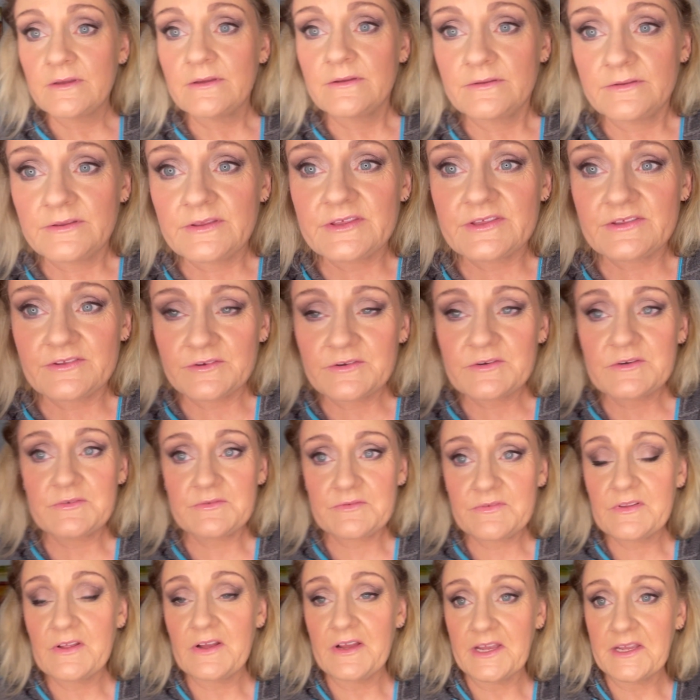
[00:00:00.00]
you're sort
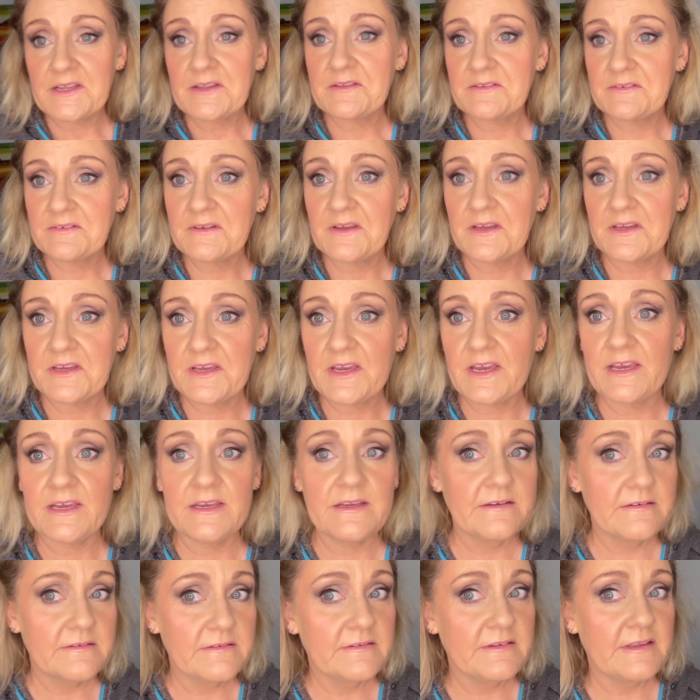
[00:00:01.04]
of like,
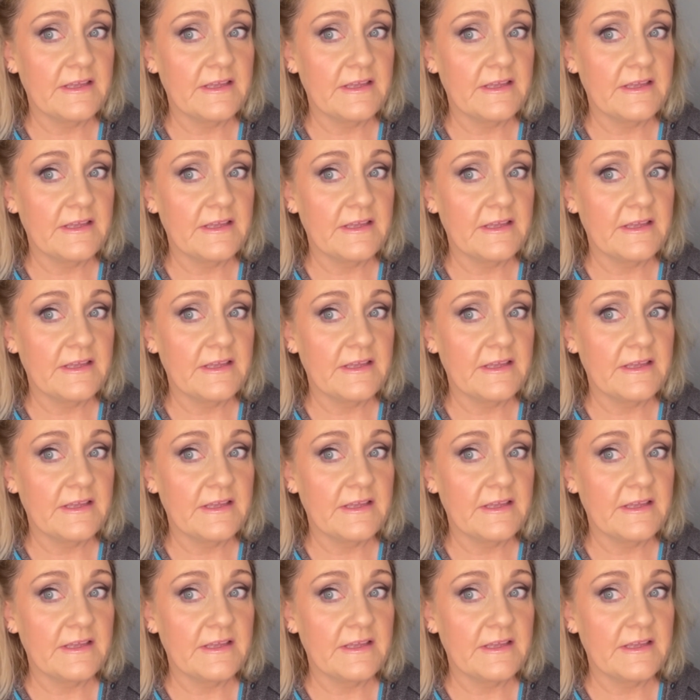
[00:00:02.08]
okay,